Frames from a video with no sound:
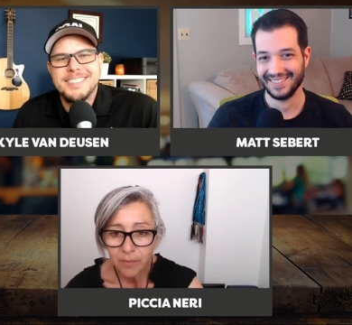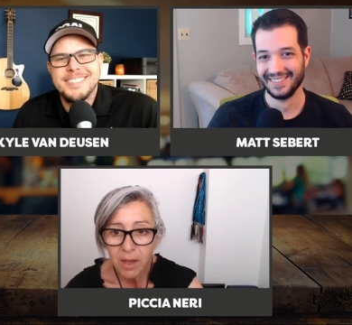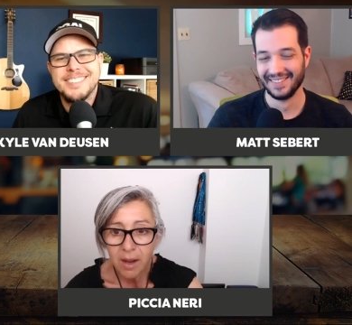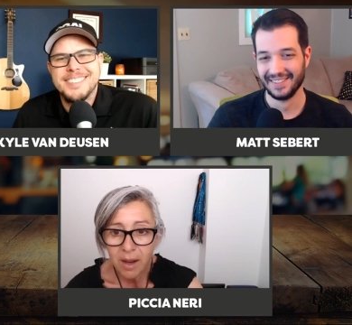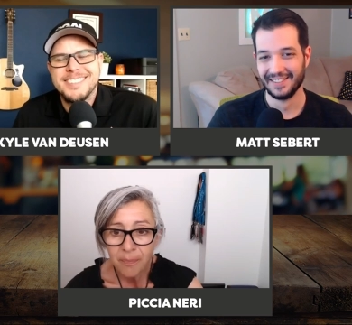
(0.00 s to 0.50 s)

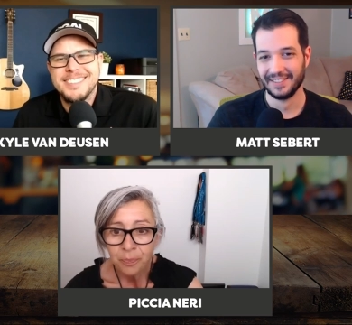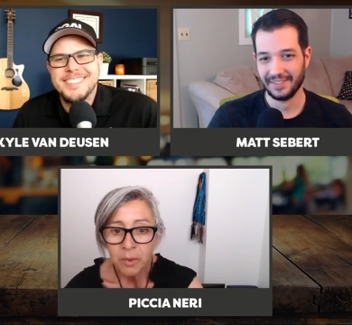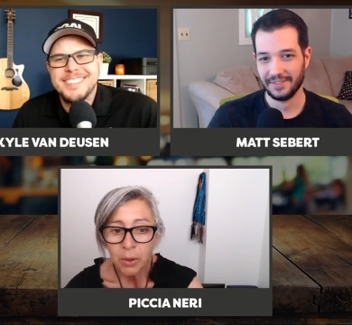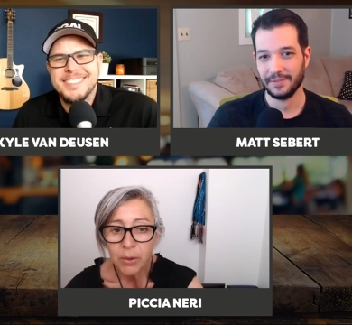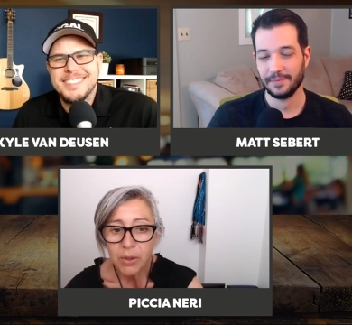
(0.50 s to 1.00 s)
Speaker 1: Yeah,
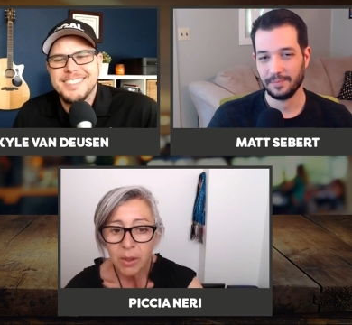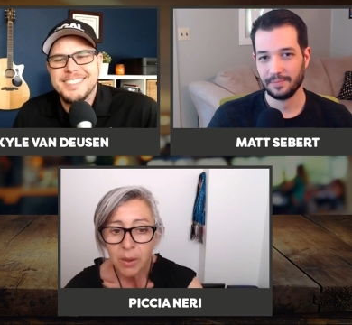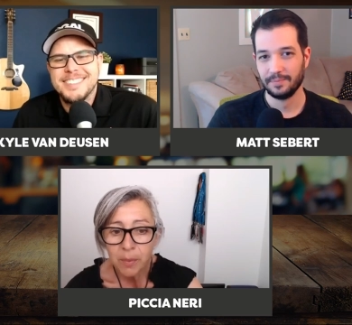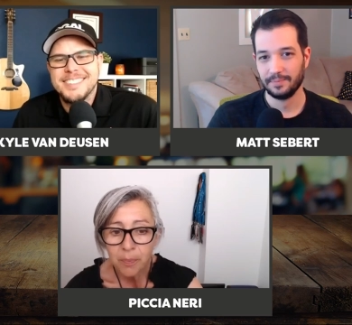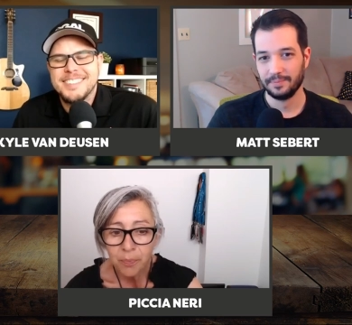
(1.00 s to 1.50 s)
because
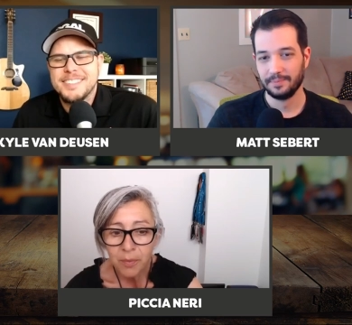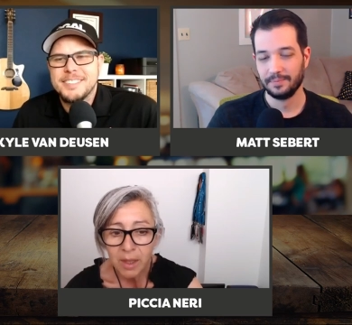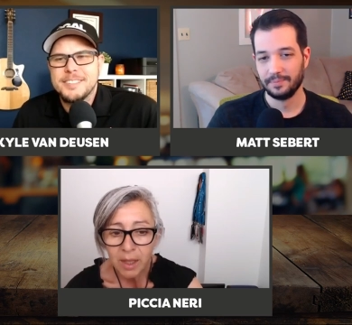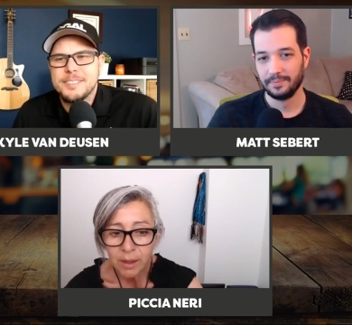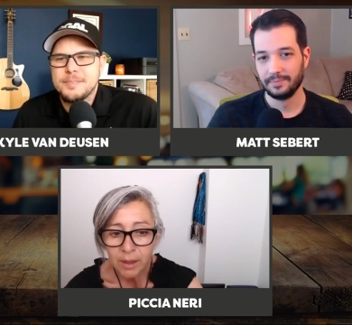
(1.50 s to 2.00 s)
um,
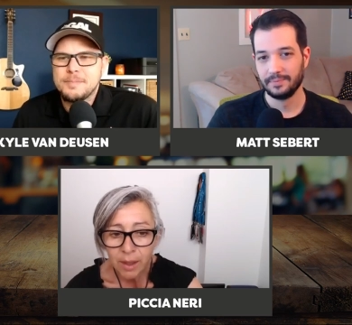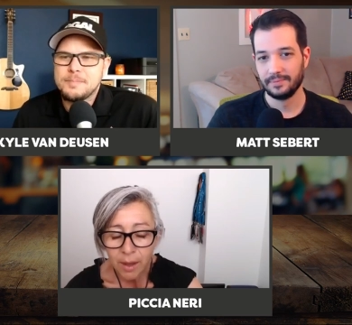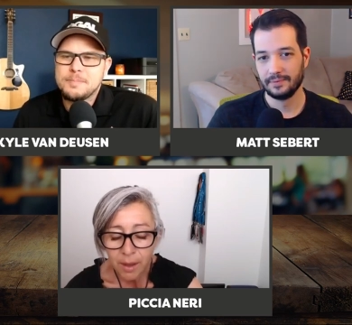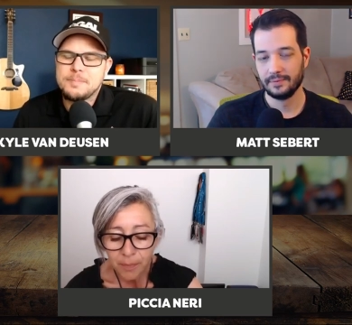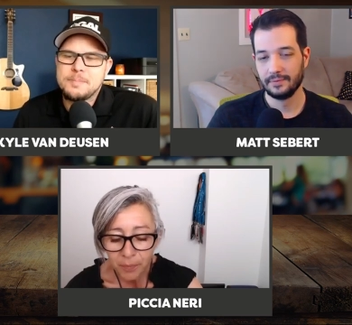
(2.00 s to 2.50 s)
it's
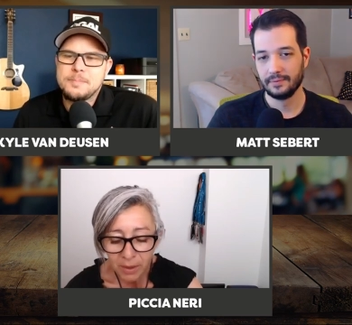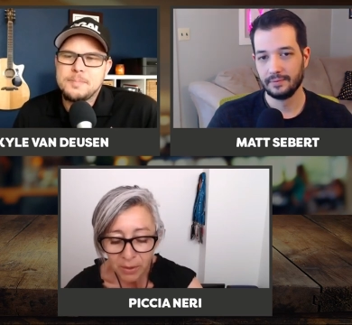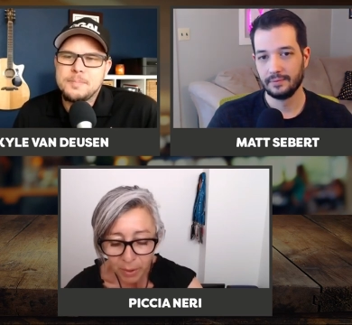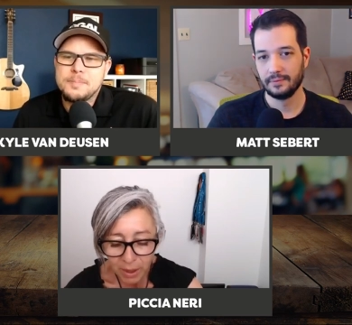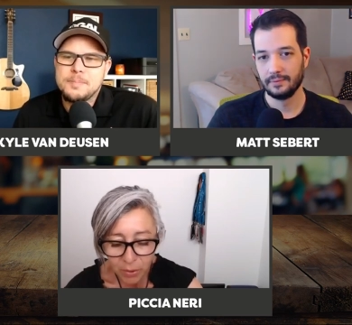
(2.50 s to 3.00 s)
um, it's
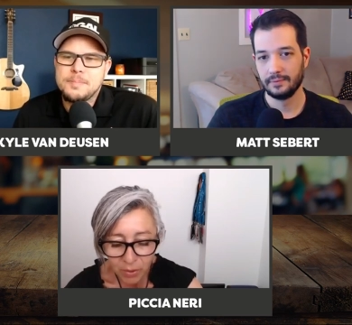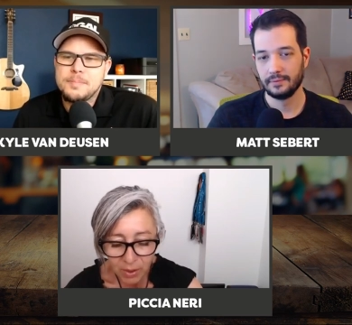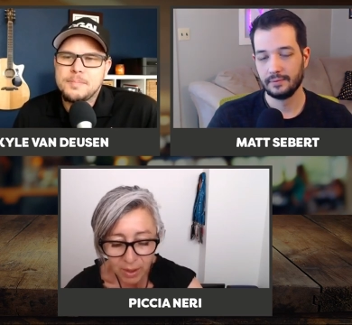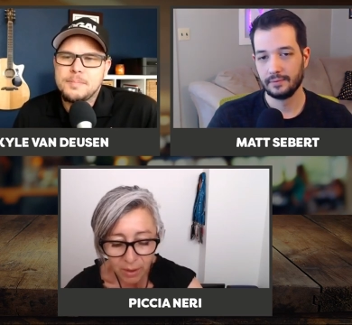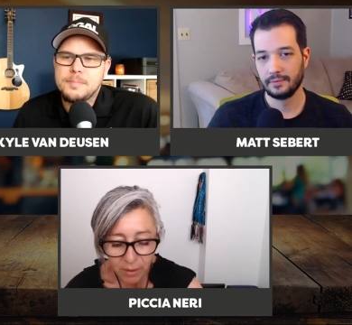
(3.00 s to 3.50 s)
really
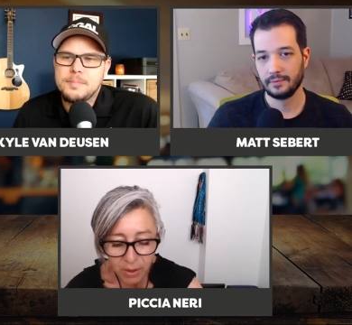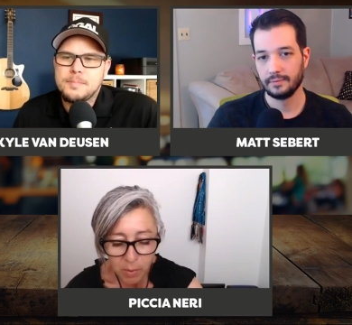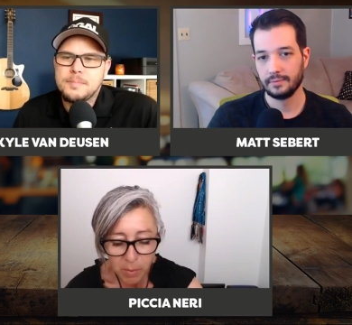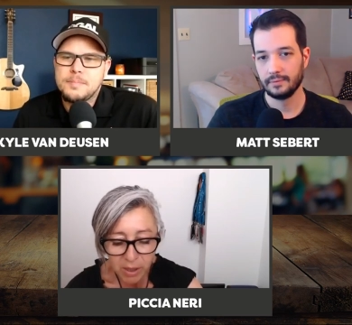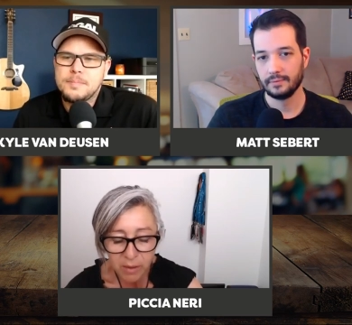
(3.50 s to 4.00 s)
interesting. I think
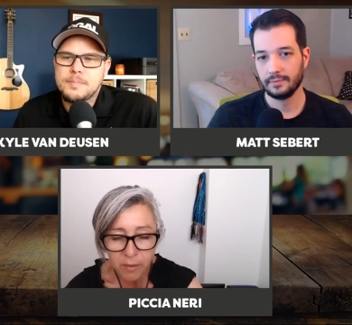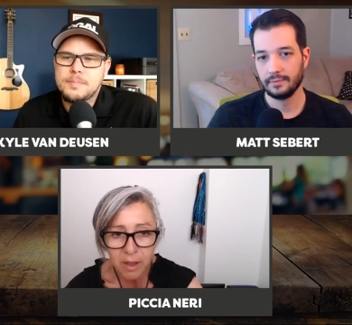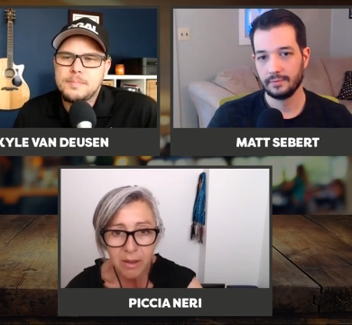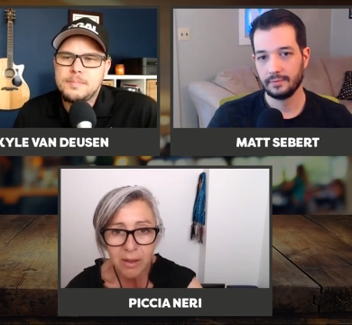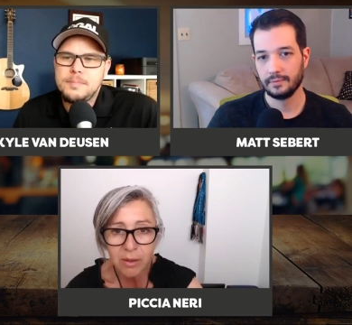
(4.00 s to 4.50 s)
we might have had this